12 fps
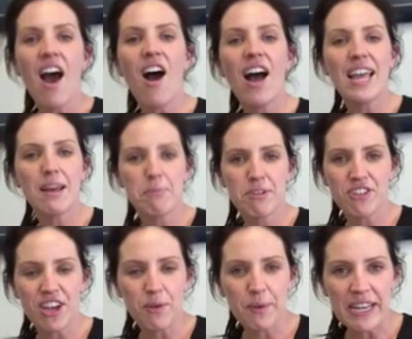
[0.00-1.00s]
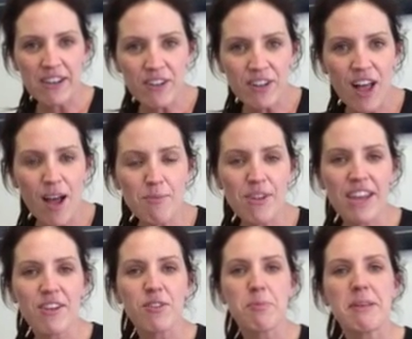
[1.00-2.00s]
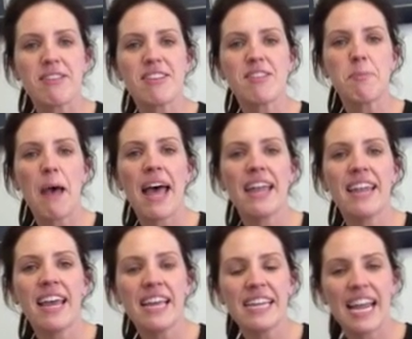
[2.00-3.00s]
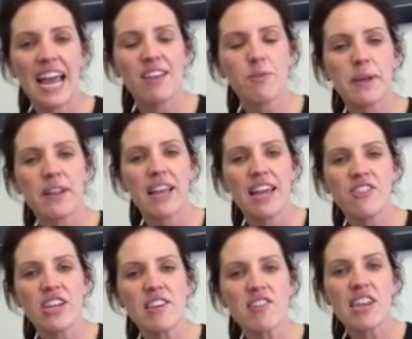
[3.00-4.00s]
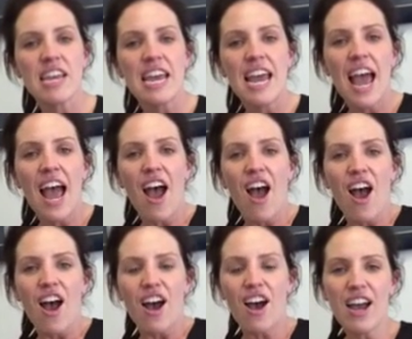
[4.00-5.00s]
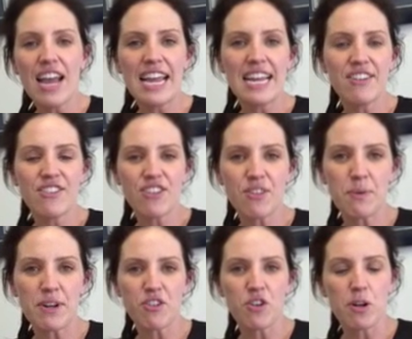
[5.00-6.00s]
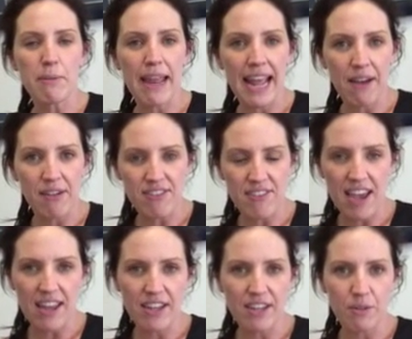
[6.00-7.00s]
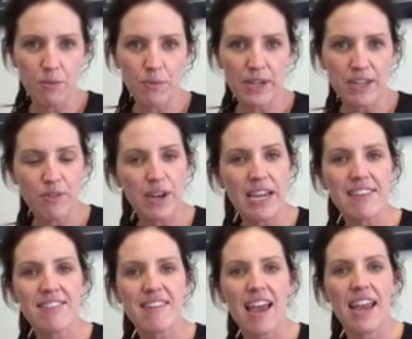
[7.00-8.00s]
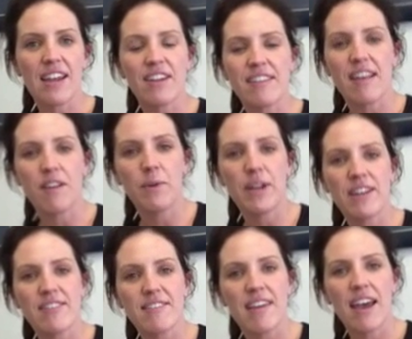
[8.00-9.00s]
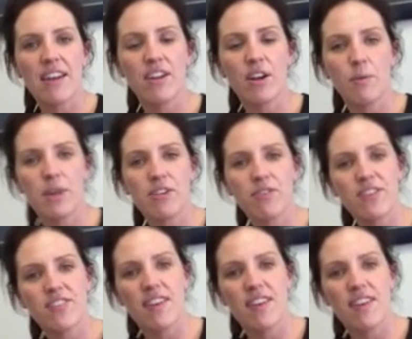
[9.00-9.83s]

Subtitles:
Hi, I'm Michelle Winckle. I'm Daniel's business partner and Hayes Winckle agent. I just want to talk about how I started in real estate. When I started, I worked for